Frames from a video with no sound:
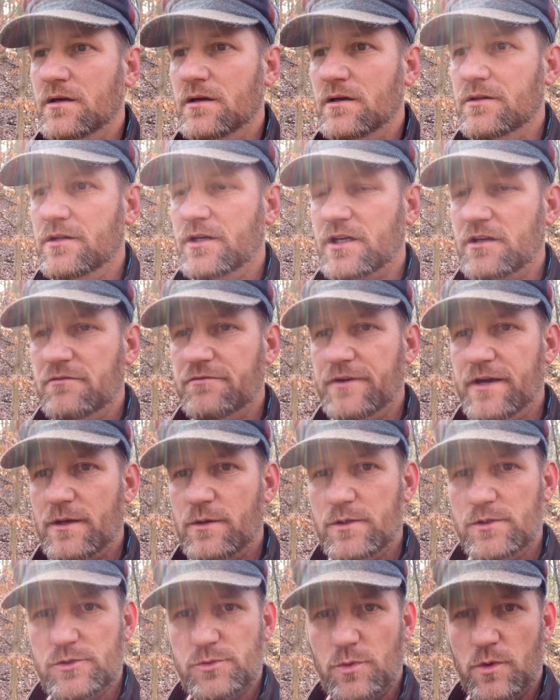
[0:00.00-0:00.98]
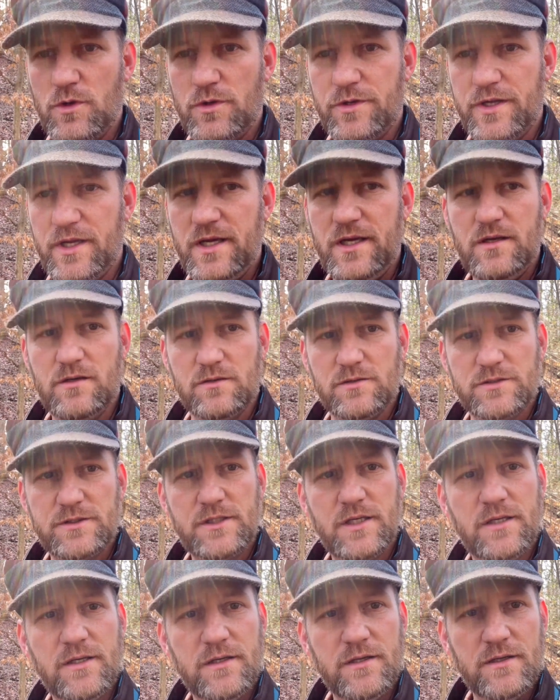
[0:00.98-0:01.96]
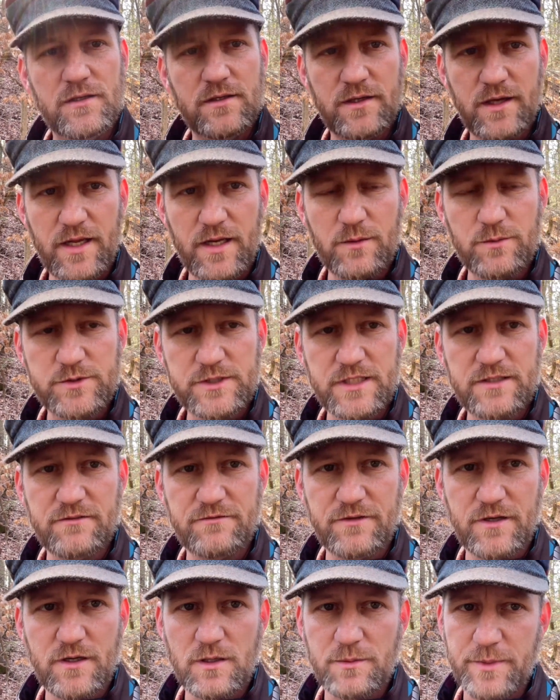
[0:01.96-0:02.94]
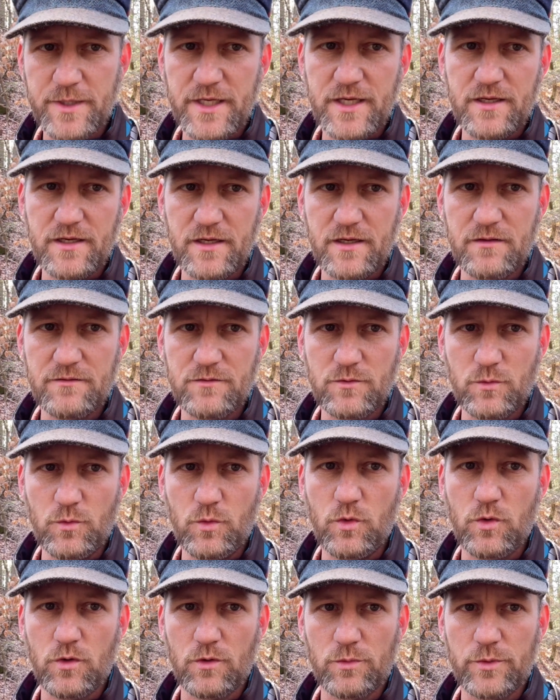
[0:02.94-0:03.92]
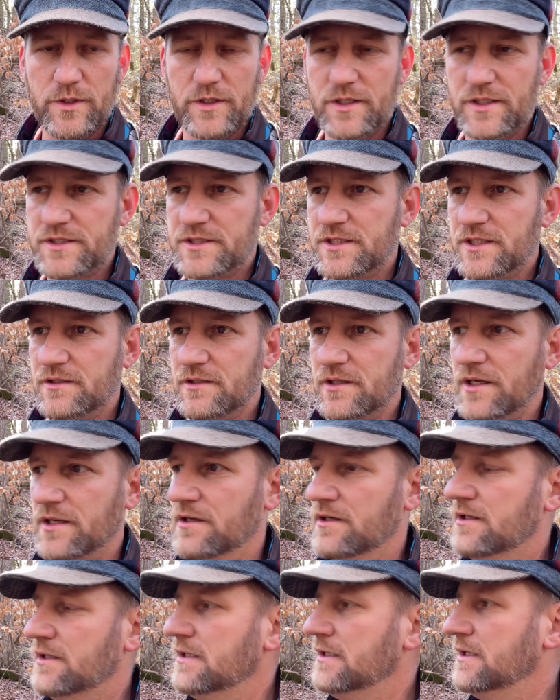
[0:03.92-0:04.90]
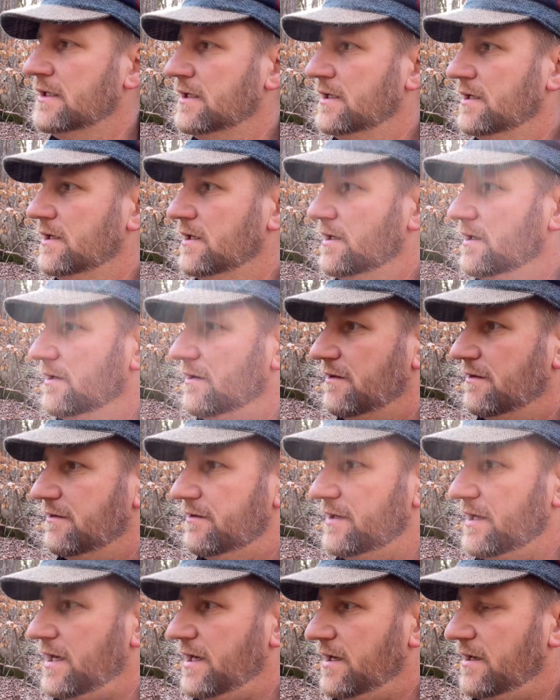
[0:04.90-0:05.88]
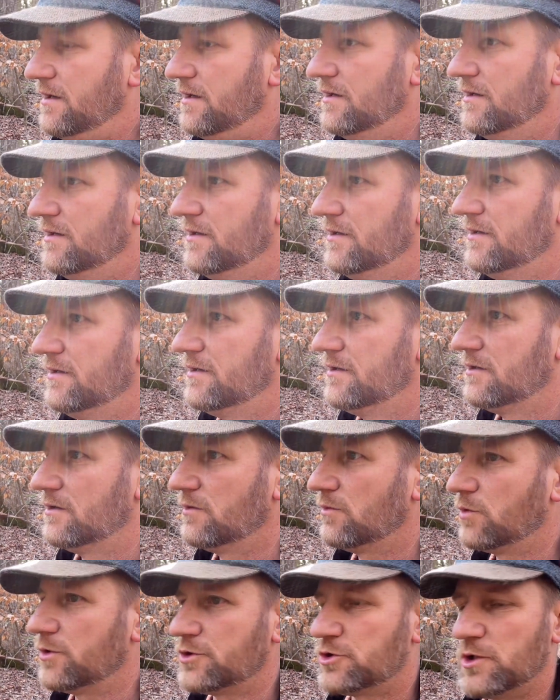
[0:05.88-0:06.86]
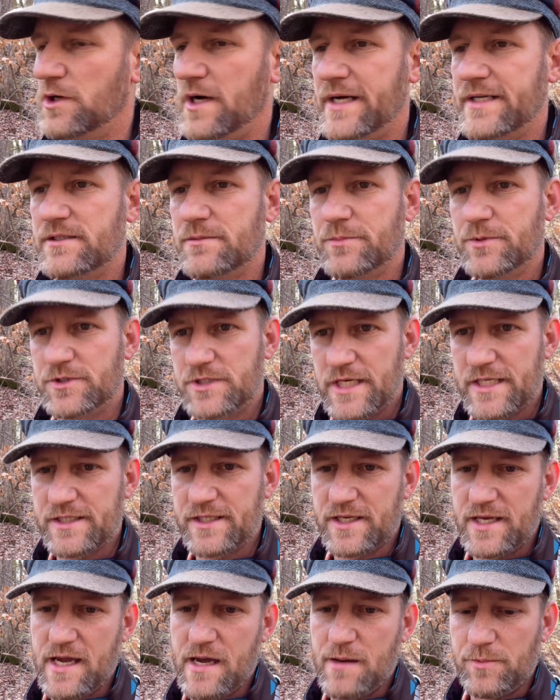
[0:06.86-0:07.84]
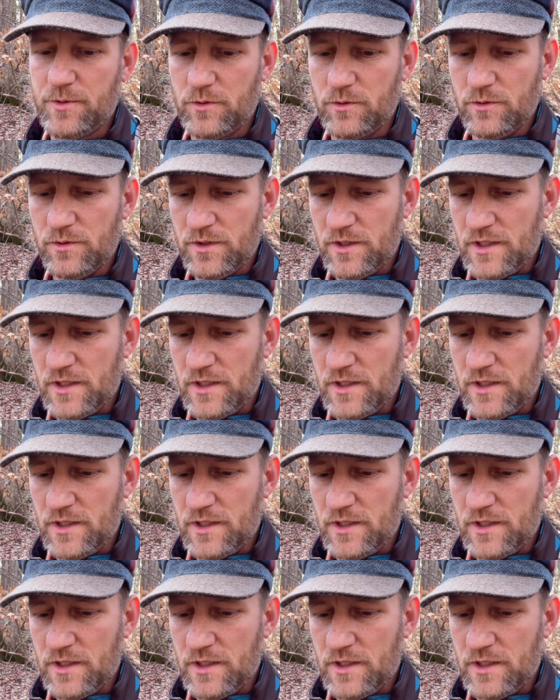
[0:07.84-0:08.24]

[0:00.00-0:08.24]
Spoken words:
the Confederates were on the heels, and it was at the very beginning of the war, realistically. They were trying to protect the capital,